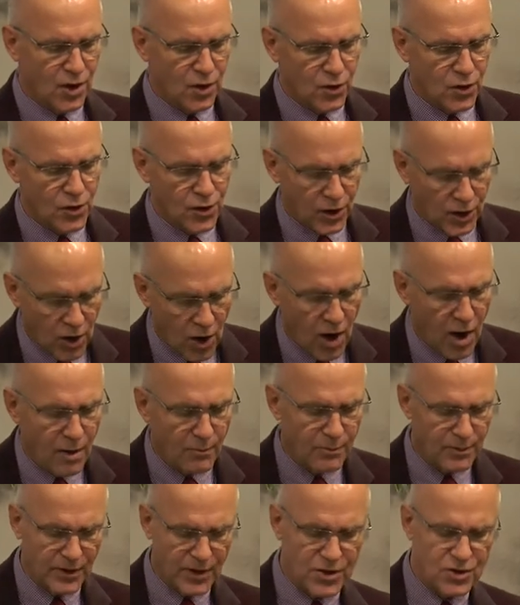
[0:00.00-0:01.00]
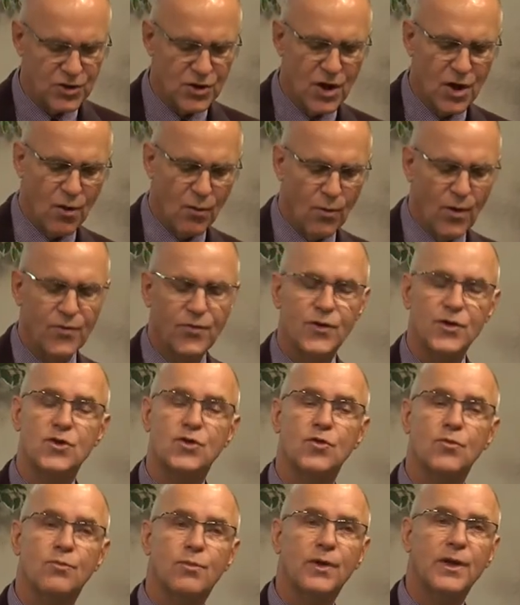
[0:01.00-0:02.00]
could accomplish what the
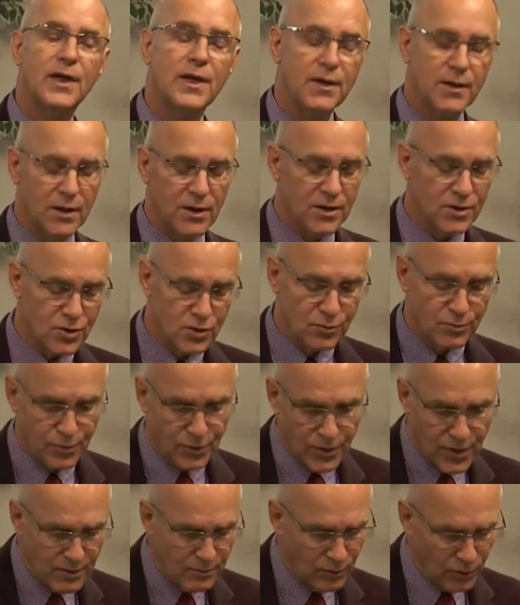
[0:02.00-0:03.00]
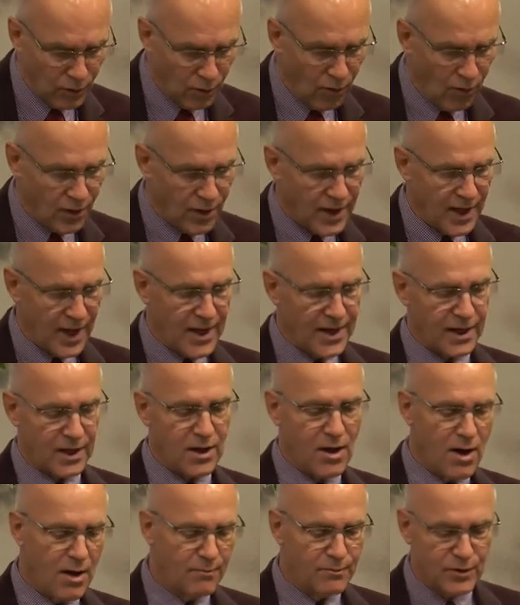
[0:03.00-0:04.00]
supreme Lord had
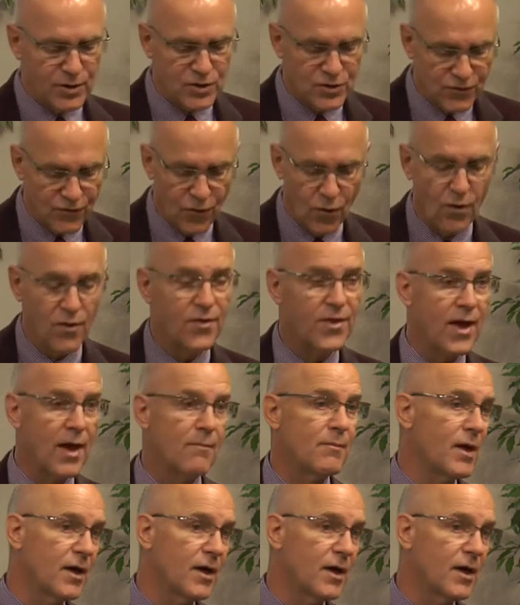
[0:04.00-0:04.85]
accomplished for them.